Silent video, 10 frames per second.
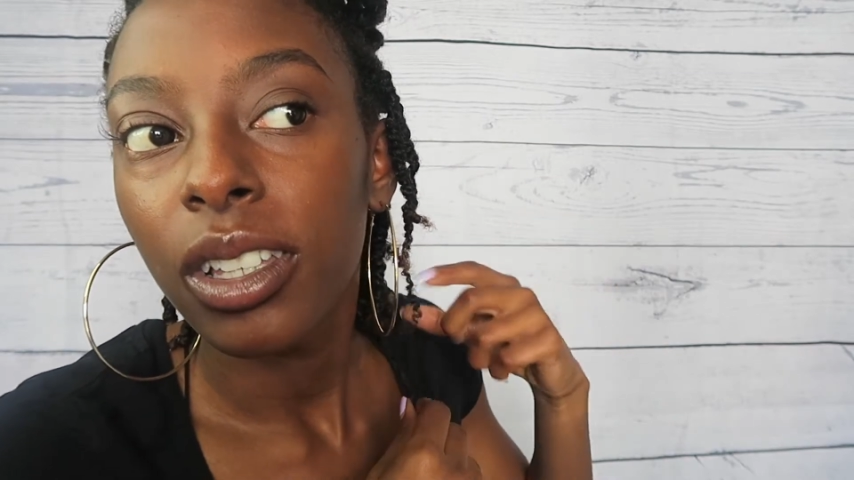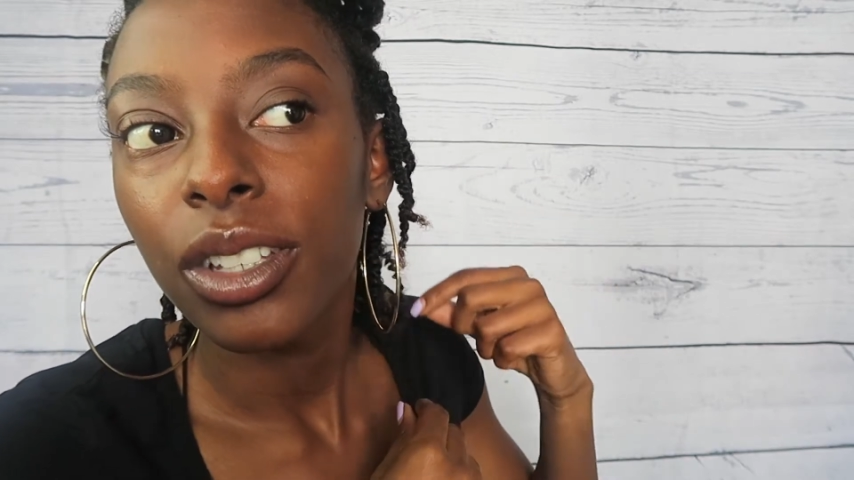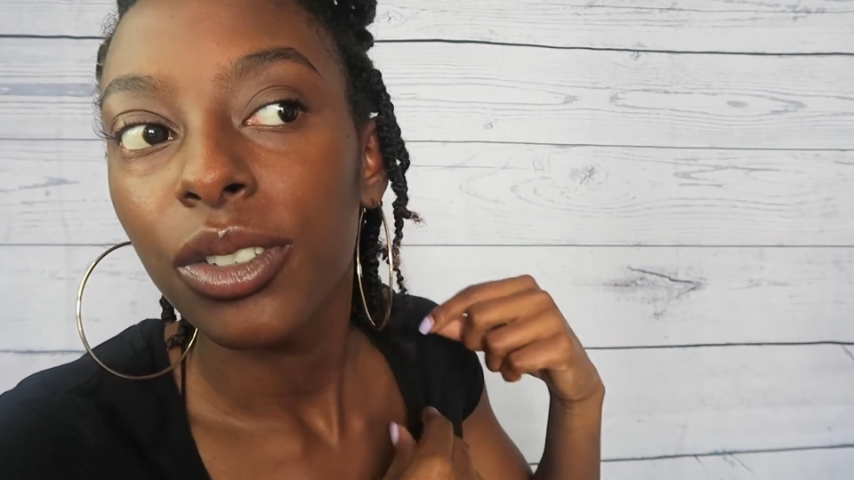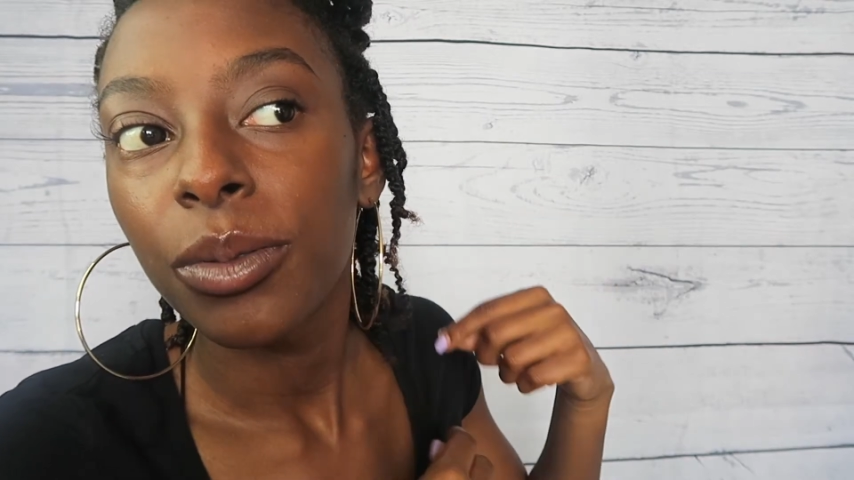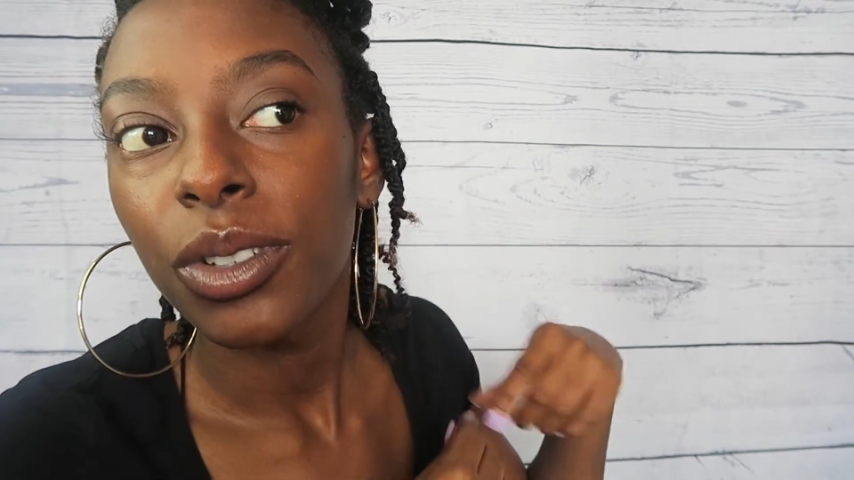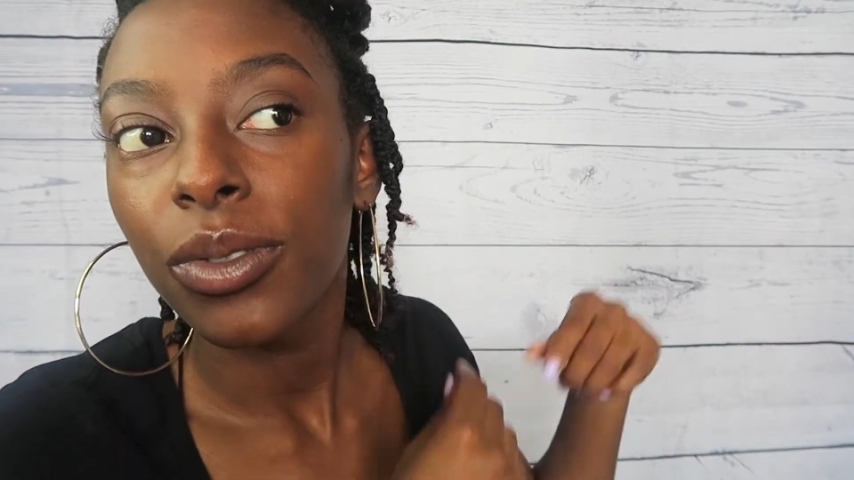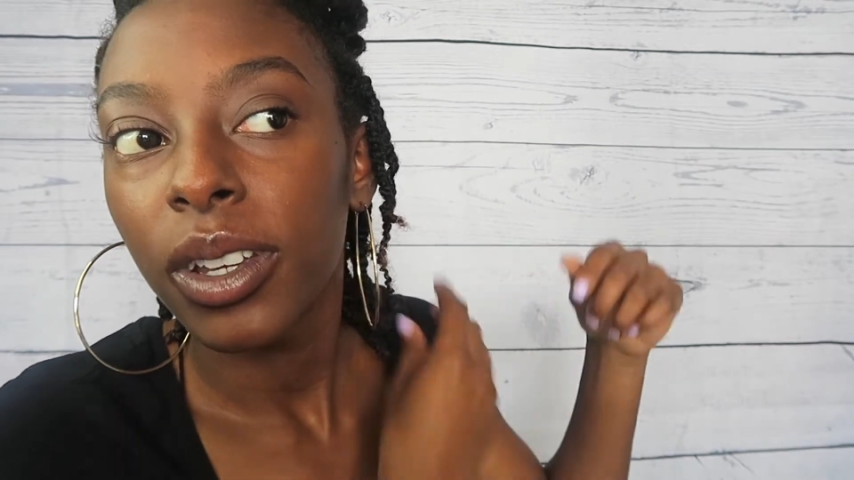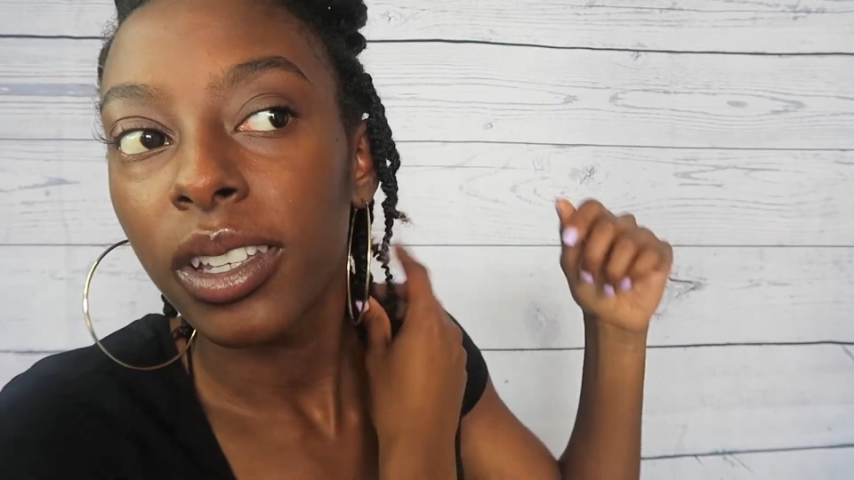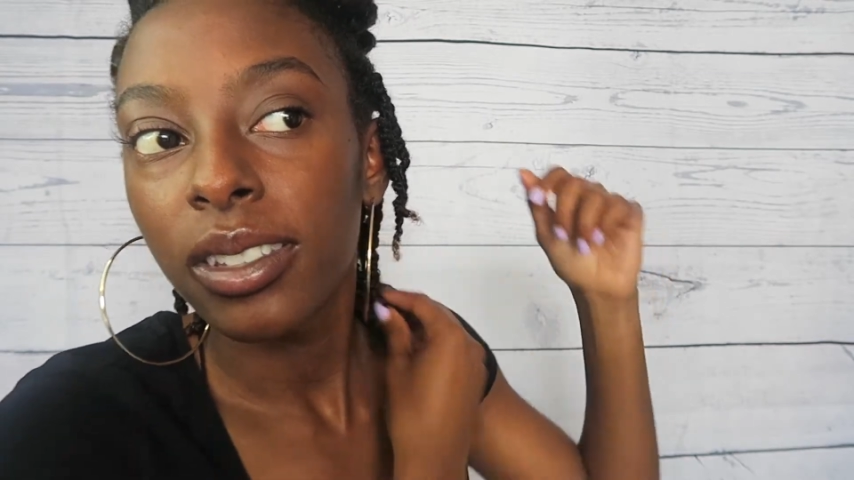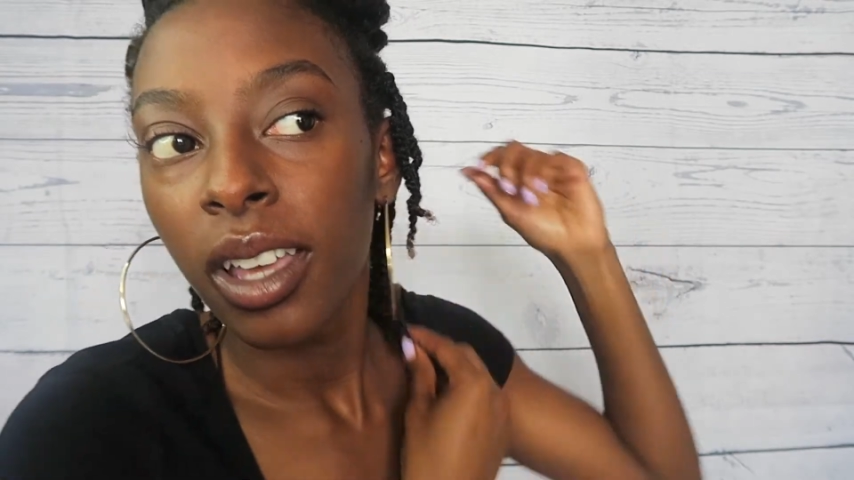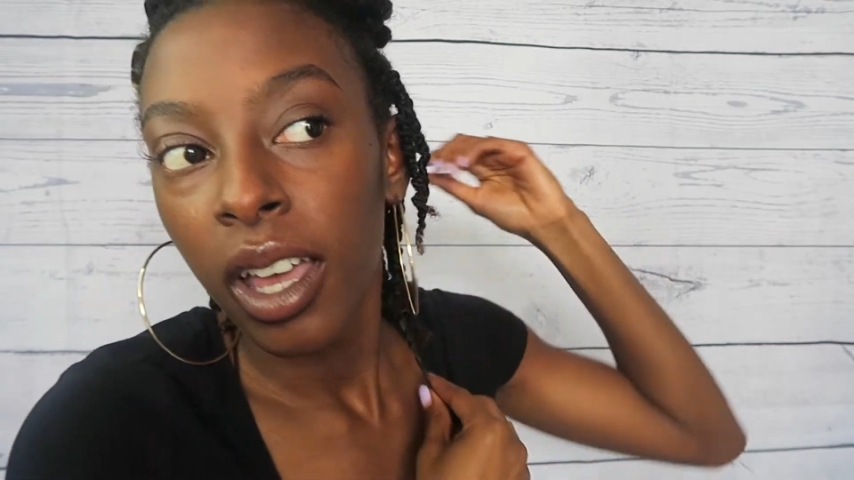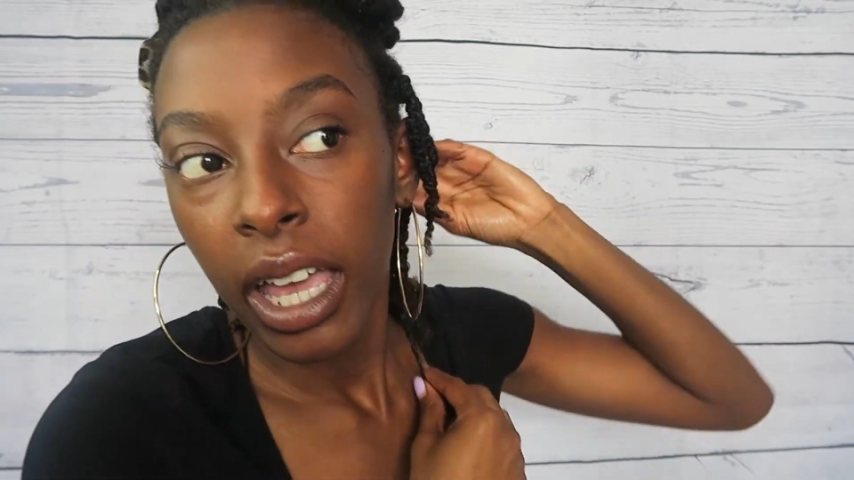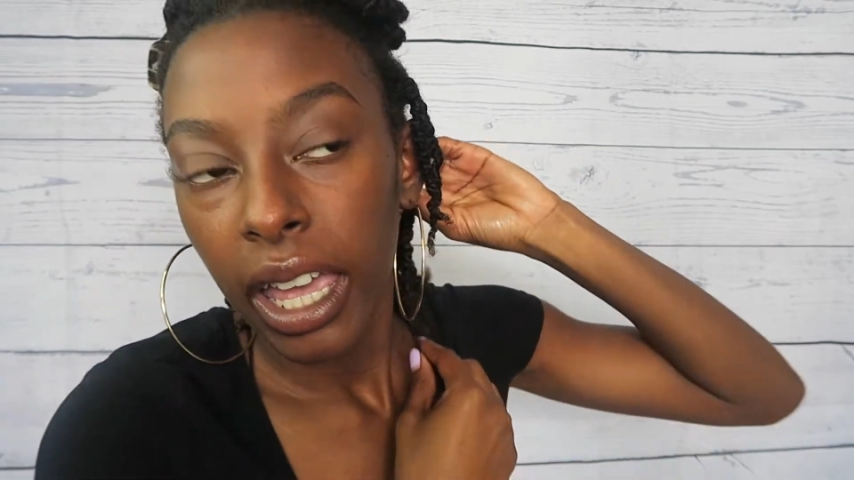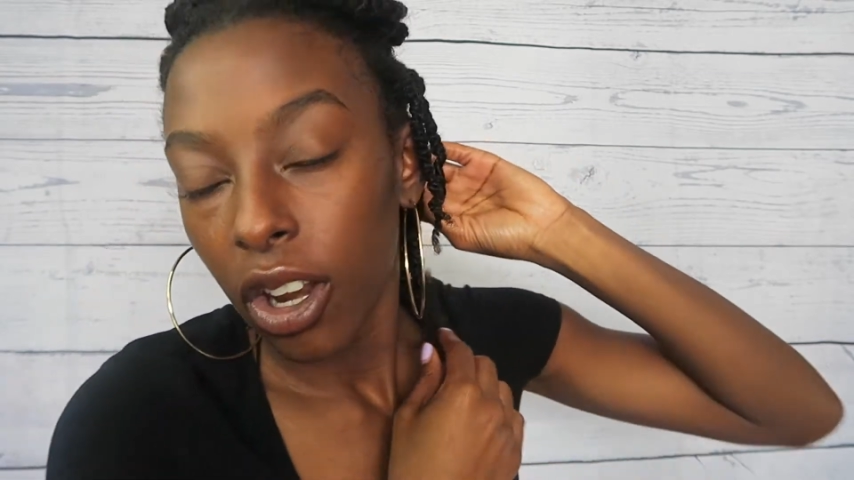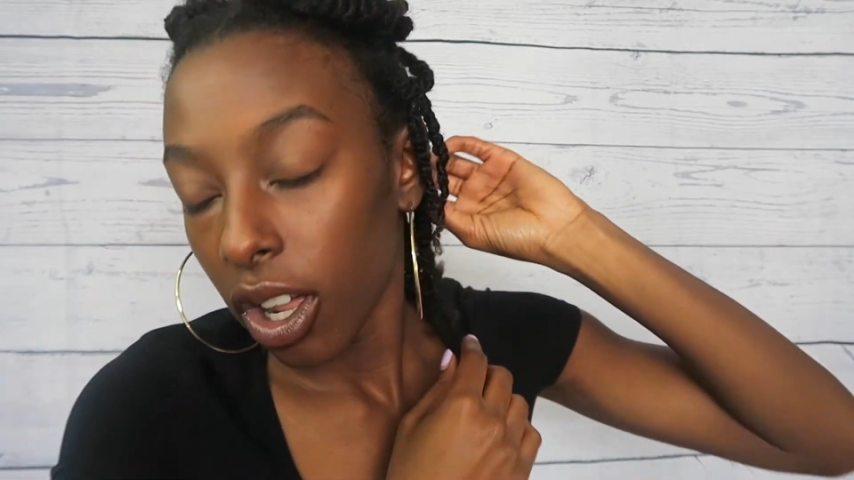like too much frizz. And